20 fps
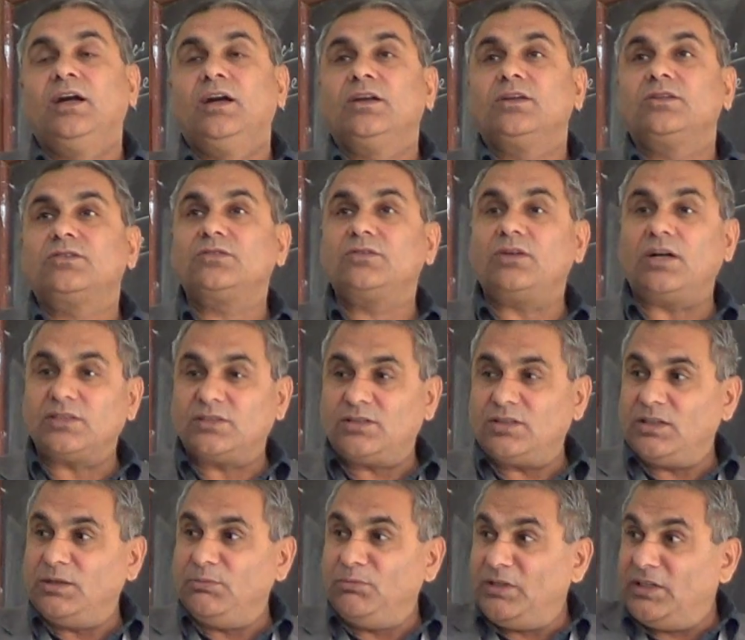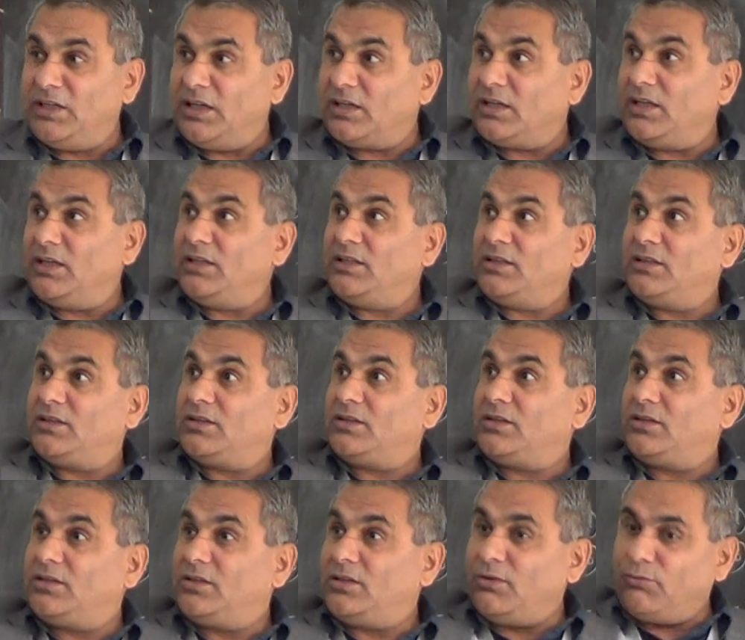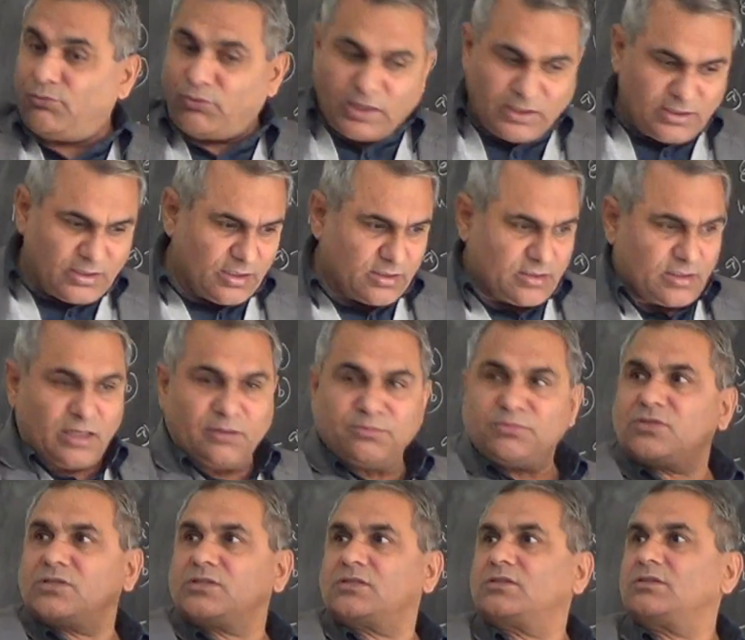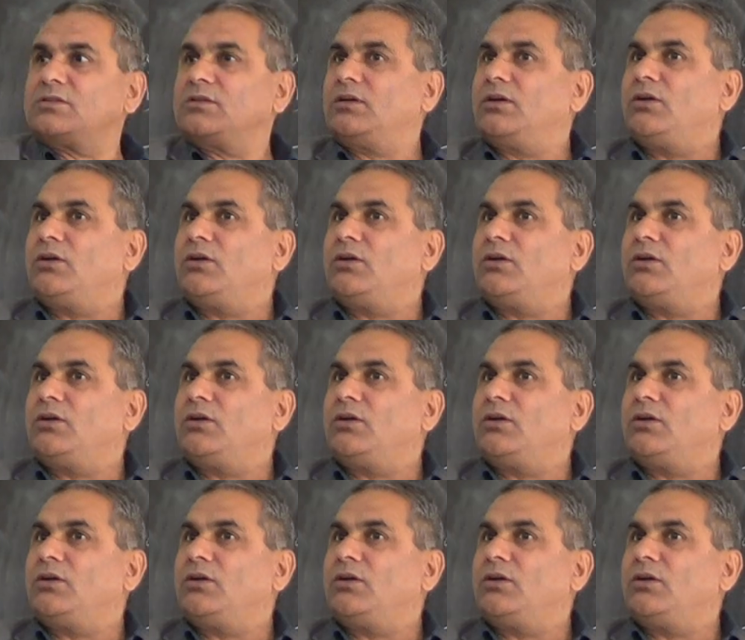So immediately water comes